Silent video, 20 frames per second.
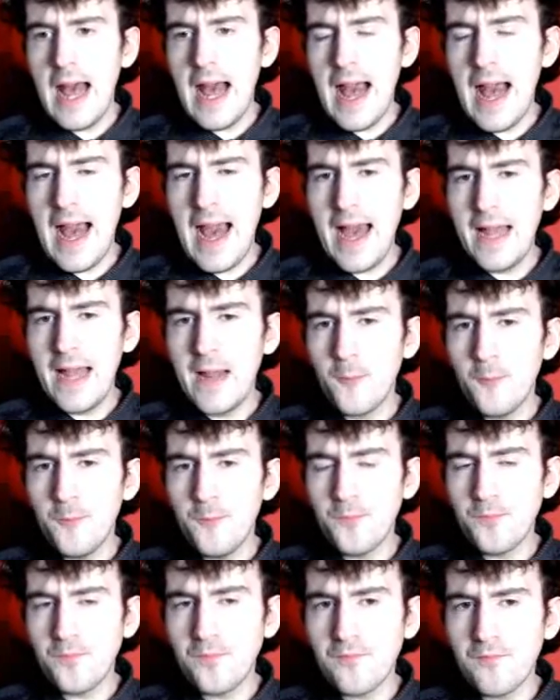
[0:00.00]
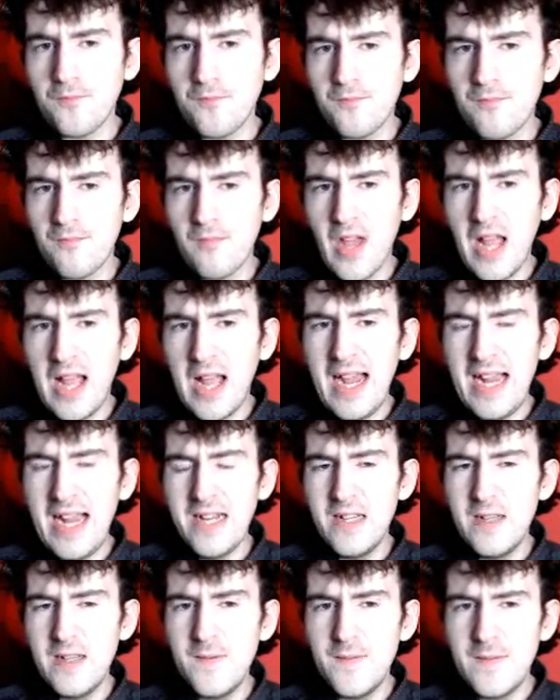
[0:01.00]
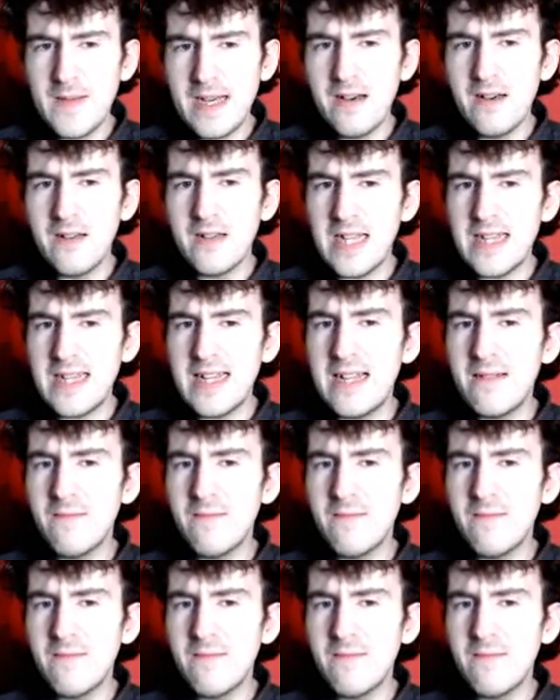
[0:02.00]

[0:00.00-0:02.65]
And I just felt,